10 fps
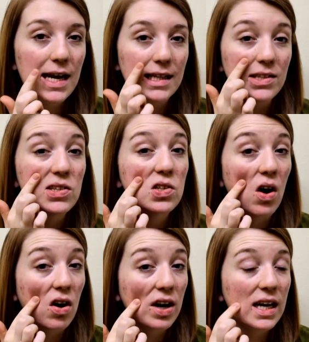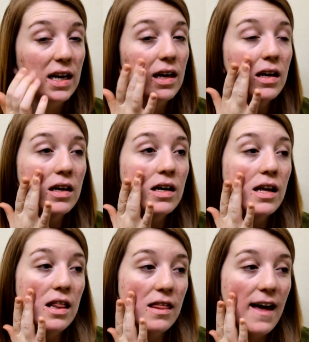and the scarring
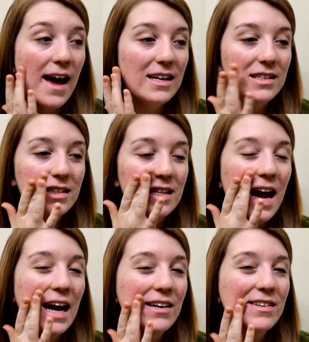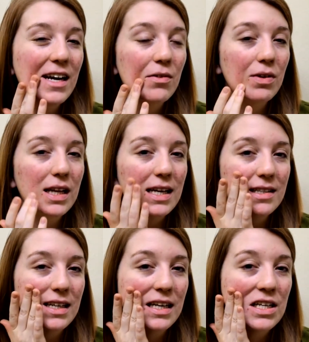that the Accutane really
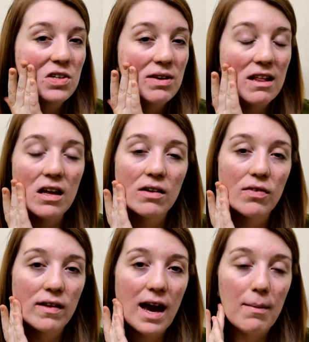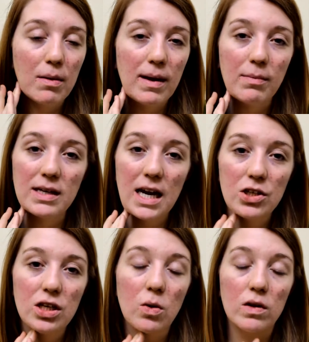isn't going to do anything for the
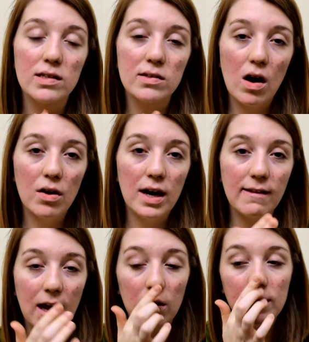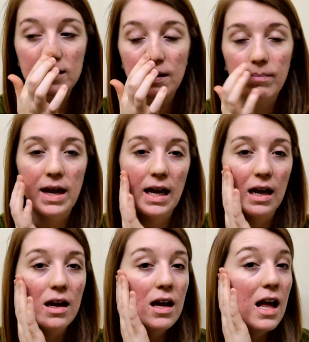hyperpigmentation or the scarring. That'll be
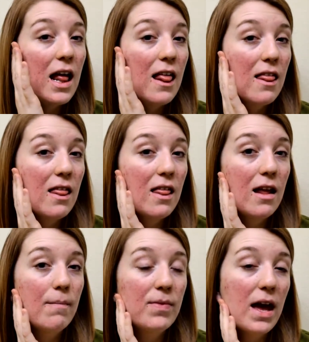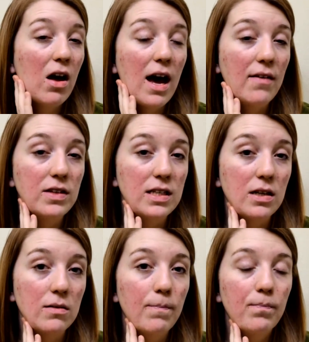something that I'll have to
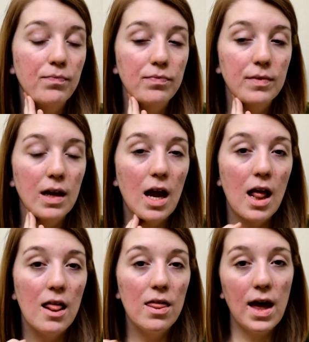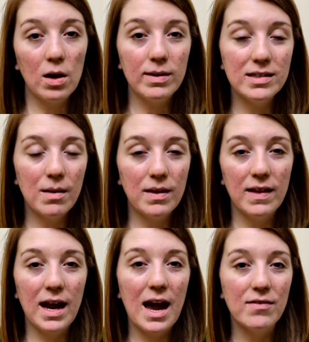do. That'll be something
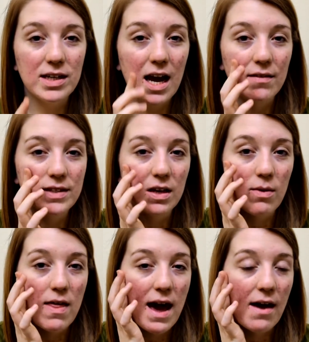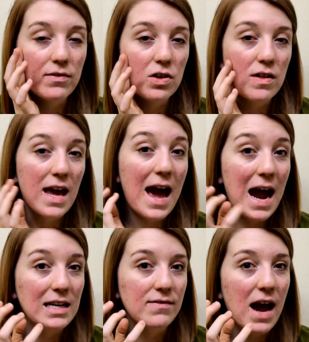that I have to kind of deal with after the
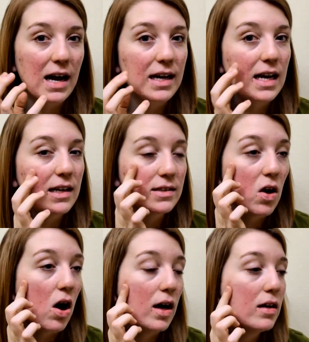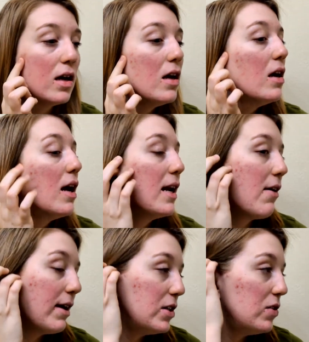active acne is gone.
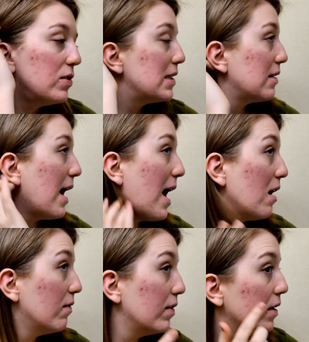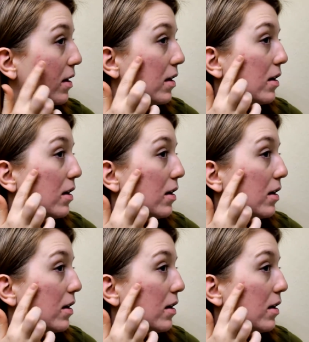Now, I do still have